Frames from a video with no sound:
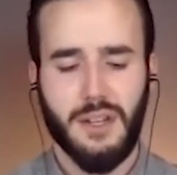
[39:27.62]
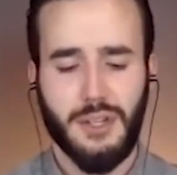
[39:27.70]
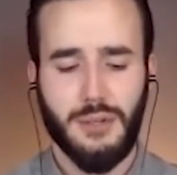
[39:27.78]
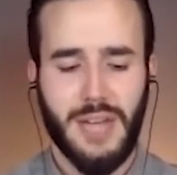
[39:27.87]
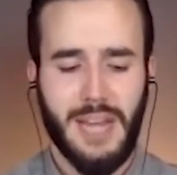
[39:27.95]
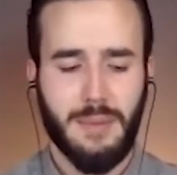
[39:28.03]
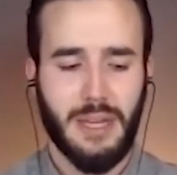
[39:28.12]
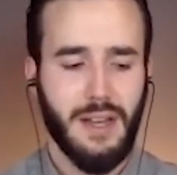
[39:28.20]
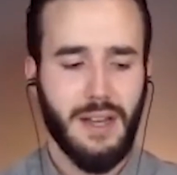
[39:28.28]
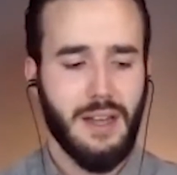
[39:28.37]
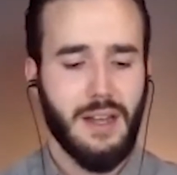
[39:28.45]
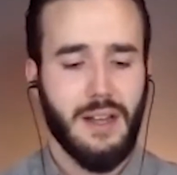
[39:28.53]
you name it.
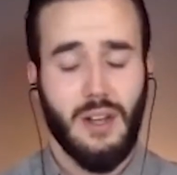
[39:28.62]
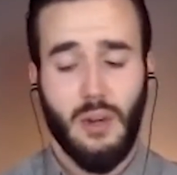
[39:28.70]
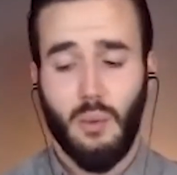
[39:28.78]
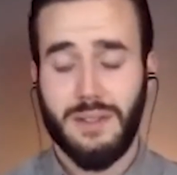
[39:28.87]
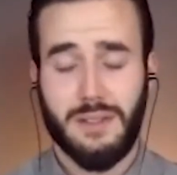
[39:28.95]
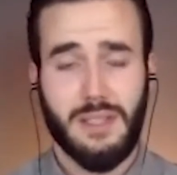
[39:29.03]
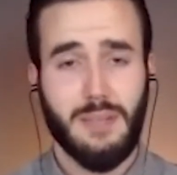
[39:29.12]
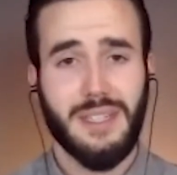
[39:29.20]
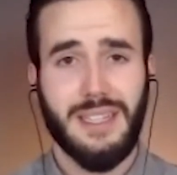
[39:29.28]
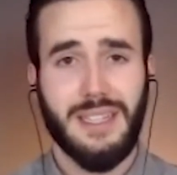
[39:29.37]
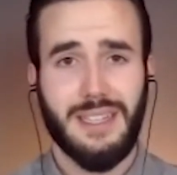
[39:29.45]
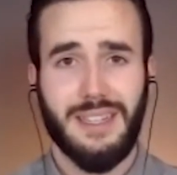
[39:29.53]
Well,
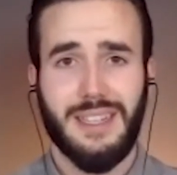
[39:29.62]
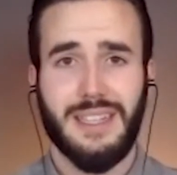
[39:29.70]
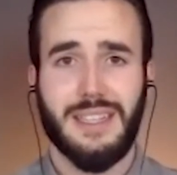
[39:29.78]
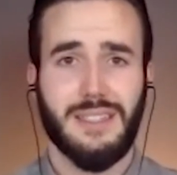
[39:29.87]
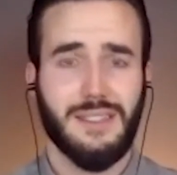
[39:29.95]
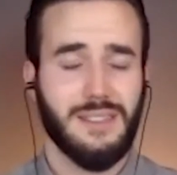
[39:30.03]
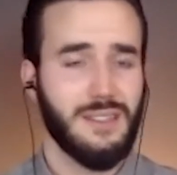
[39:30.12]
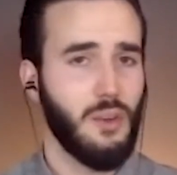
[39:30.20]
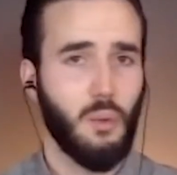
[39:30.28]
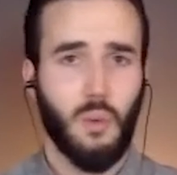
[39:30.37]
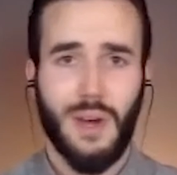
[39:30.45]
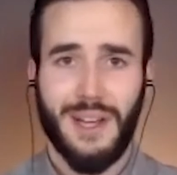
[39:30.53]
CBD is the
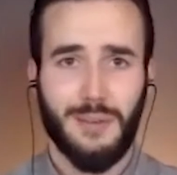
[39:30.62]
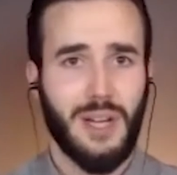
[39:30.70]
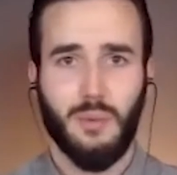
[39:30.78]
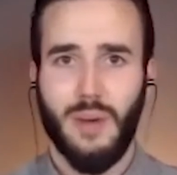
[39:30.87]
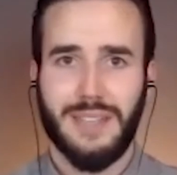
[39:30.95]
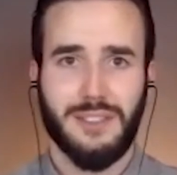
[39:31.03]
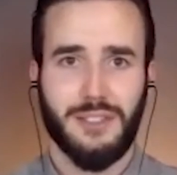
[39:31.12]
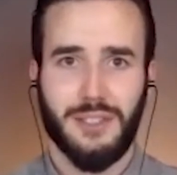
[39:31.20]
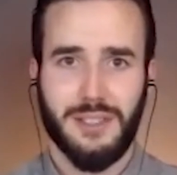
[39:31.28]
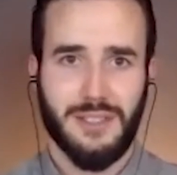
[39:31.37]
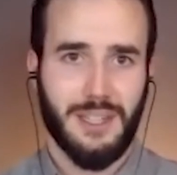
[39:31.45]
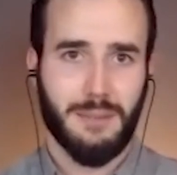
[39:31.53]
wild, wild west,
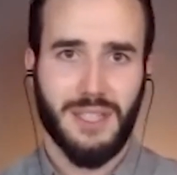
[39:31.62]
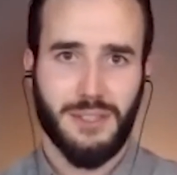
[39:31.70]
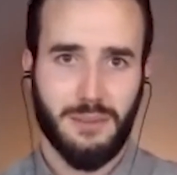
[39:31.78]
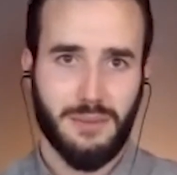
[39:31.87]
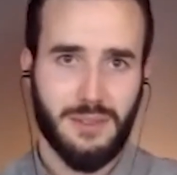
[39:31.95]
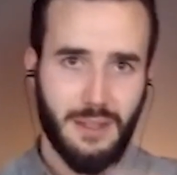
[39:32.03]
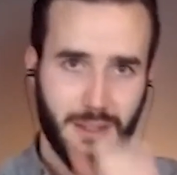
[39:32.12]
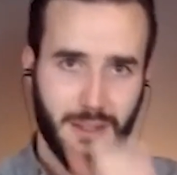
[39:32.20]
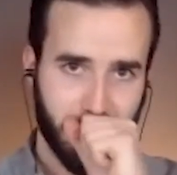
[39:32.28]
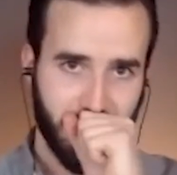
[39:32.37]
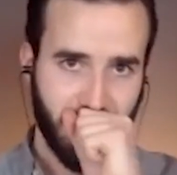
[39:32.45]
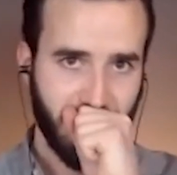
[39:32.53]
just like mushrooms.
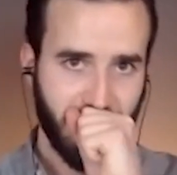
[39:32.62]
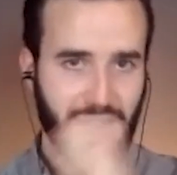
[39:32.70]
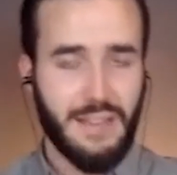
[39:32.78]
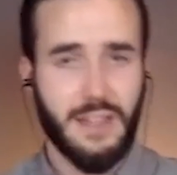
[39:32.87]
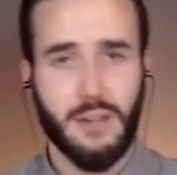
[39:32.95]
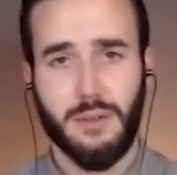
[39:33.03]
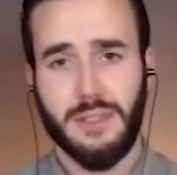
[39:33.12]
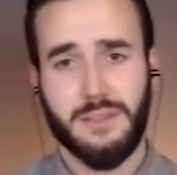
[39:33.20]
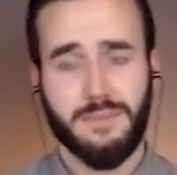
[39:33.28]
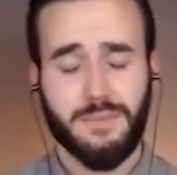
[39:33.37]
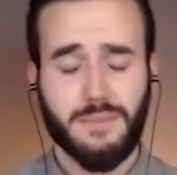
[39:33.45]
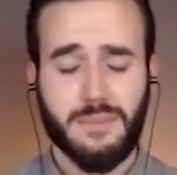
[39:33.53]
And there is
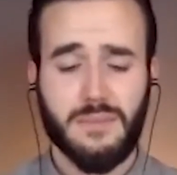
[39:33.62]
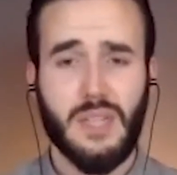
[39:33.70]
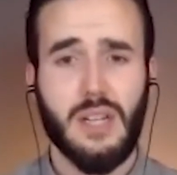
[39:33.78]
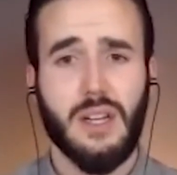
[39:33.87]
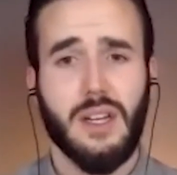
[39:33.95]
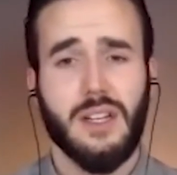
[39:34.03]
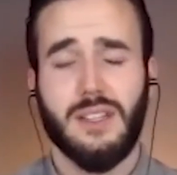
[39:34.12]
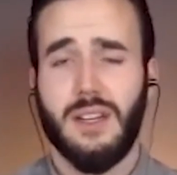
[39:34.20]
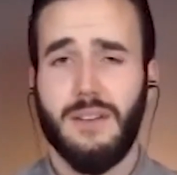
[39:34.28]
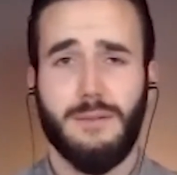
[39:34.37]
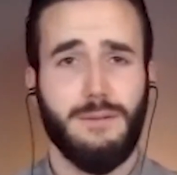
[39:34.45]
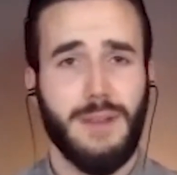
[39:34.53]

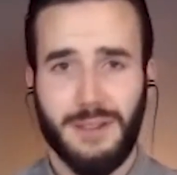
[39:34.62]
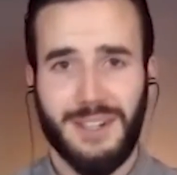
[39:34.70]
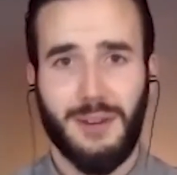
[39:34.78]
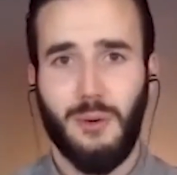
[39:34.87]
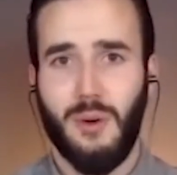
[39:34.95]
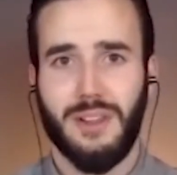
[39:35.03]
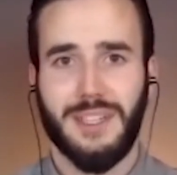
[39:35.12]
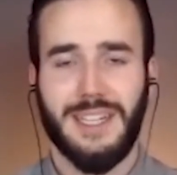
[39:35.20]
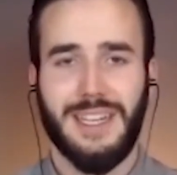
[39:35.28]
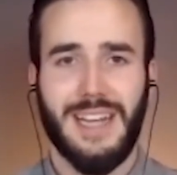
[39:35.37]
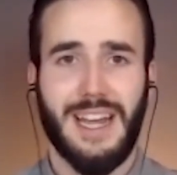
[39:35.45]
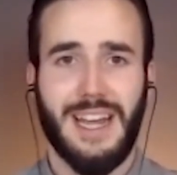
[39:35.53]
varying
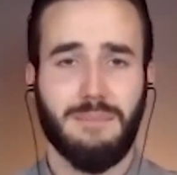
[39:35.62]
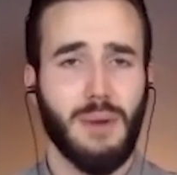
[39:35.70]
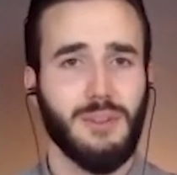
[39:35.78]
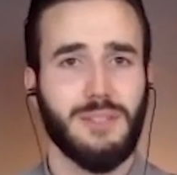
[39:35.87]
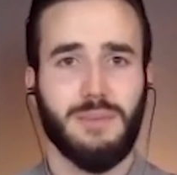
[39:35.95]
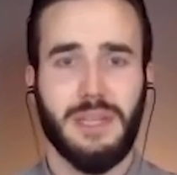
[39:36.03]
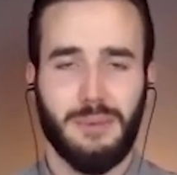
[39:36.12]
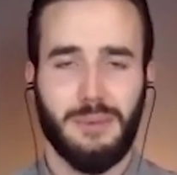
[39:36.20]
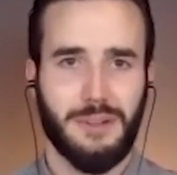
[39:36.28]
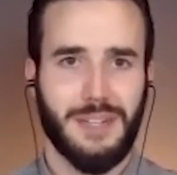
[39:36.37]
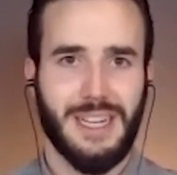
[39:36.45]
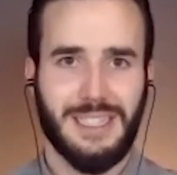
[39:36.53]
quality, and most people
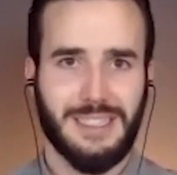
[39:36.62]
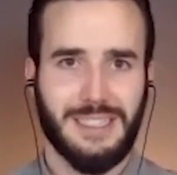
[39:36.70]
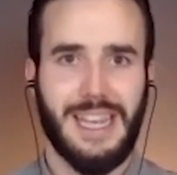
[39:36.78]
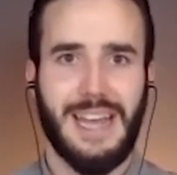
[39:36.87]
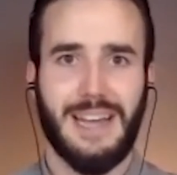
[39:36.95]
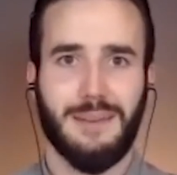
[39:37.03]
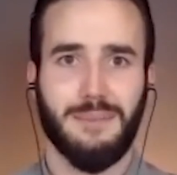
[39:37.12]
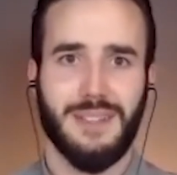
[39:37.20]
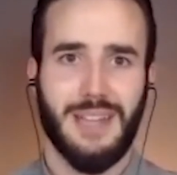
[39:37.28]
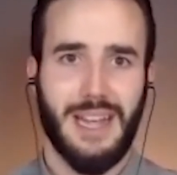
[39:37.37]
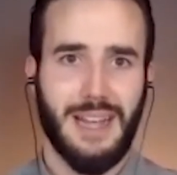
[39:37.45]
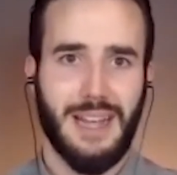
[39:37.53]
are getting scammed,
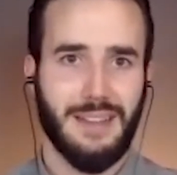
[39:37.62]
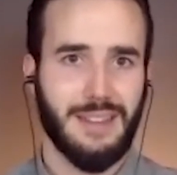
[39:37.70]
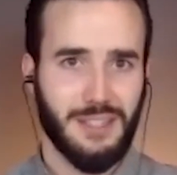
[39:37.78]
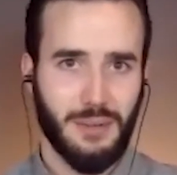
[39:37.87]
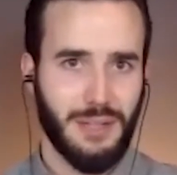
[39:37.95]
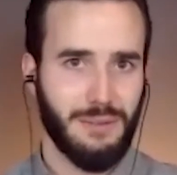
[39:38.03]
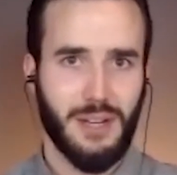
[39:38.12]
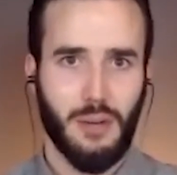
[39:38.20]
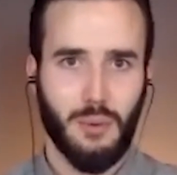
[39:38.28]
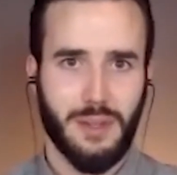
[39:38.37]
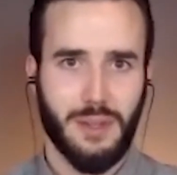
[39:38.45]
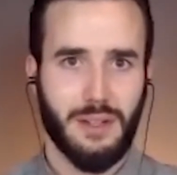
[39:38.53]
and they don't even
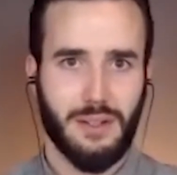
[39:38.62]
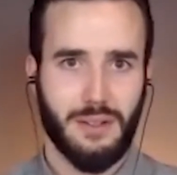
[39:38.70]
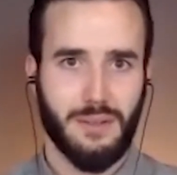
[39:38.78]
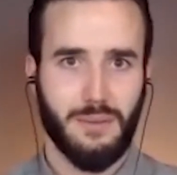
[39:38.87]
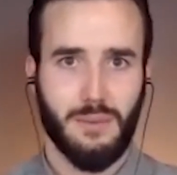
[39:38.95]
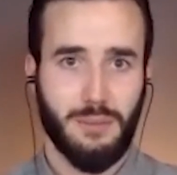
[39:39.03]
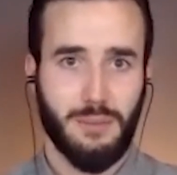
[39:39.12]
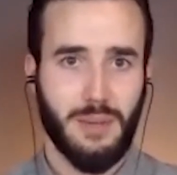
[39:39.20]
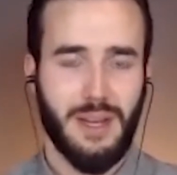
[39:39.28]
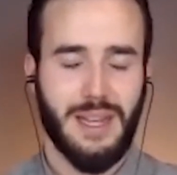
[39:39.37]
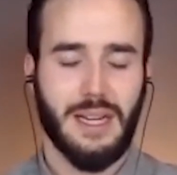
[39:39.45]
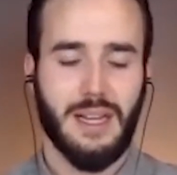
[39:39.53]
know what they're
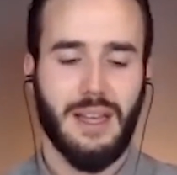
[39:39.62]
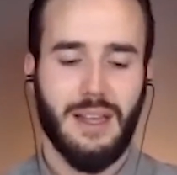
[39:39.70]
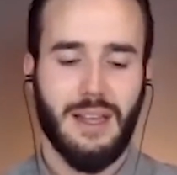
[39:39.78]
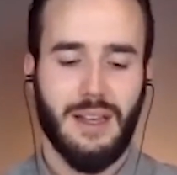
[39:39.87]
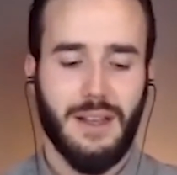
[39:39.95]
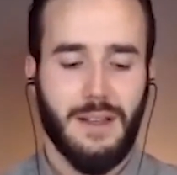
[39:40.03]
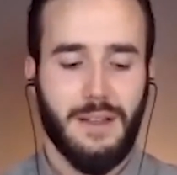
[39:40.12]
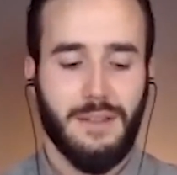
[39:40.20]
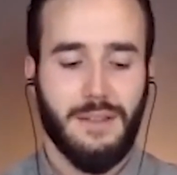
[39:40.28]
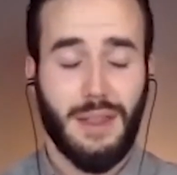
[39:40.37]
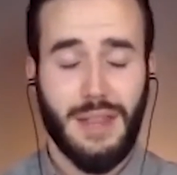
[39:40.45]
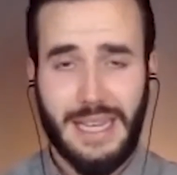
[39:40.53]
buying.
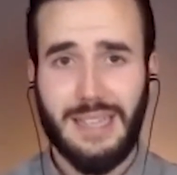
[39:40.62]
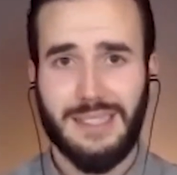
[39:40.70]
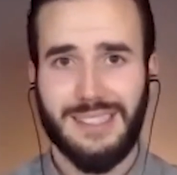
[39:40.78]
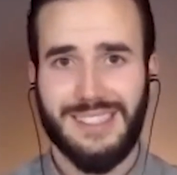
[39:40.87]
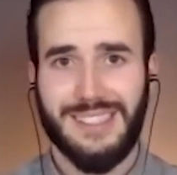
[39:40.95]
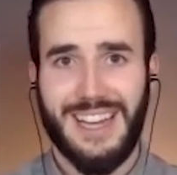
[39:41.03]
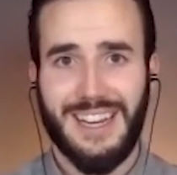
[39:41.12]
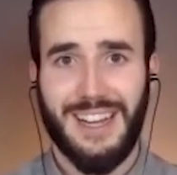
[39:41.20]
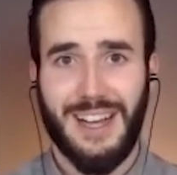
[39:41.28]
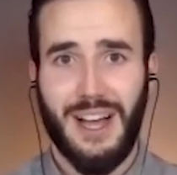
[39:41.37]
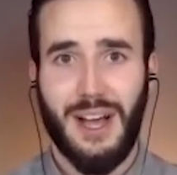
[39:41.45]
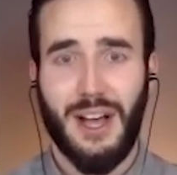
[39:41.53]
The thing is that
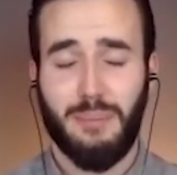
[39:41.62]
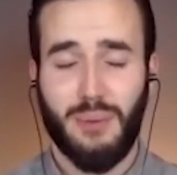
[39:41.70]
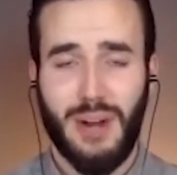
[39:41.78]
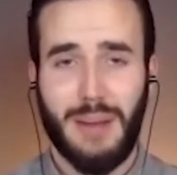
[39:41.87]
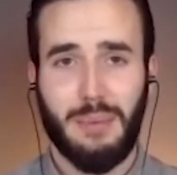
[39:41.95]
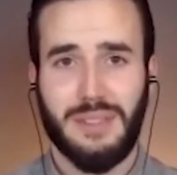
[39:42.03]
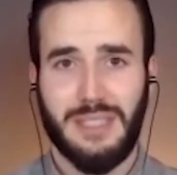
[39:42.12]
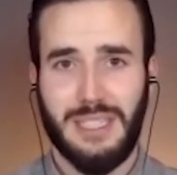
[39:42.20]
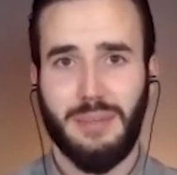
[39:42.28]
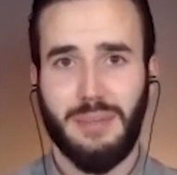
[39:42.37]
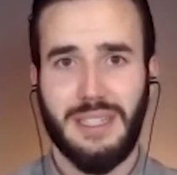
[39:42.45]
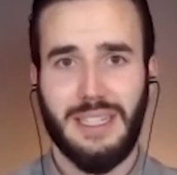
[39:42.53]
a proper
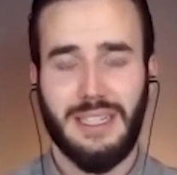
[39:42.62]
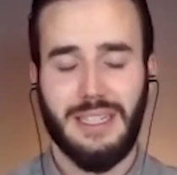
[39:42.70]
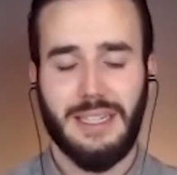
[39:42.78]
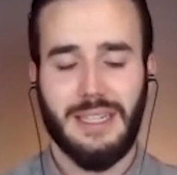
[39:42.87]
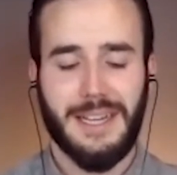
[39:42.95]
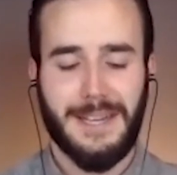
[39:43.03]
CBD